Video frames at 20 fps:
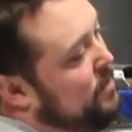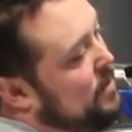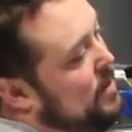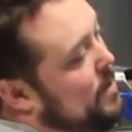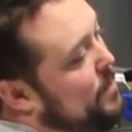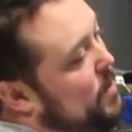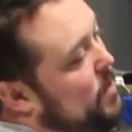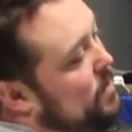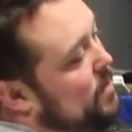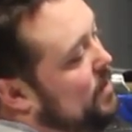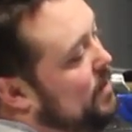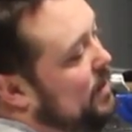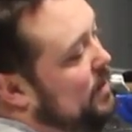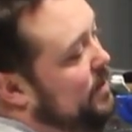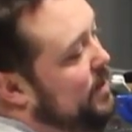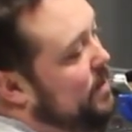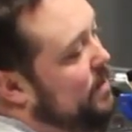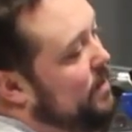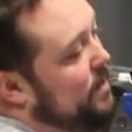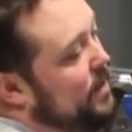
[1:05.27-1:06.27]
I'm using a
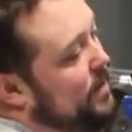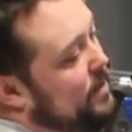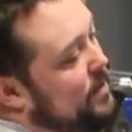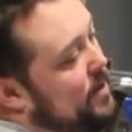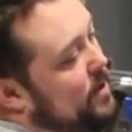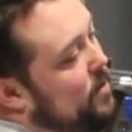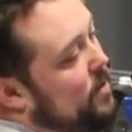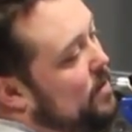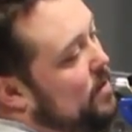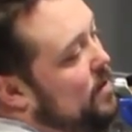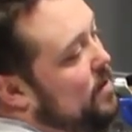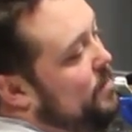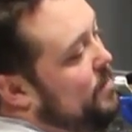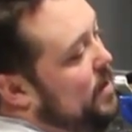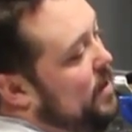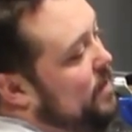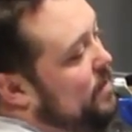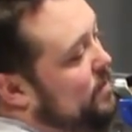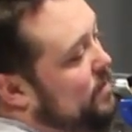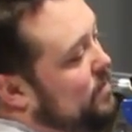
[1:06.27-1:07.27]
cleaner that's an alcohol
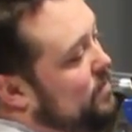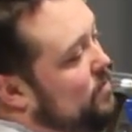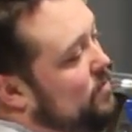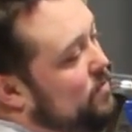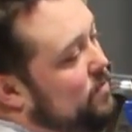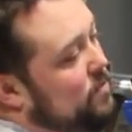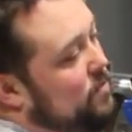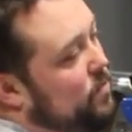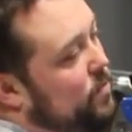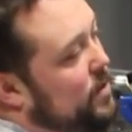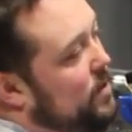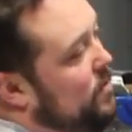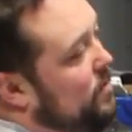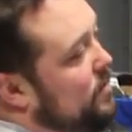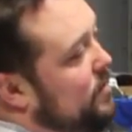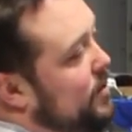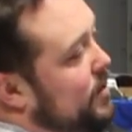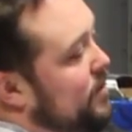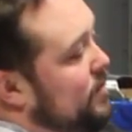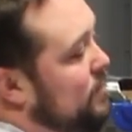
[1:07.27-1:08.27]
base. It's just a window
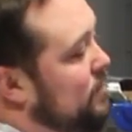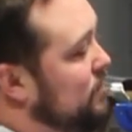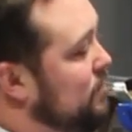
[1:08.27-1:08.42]
cleaner.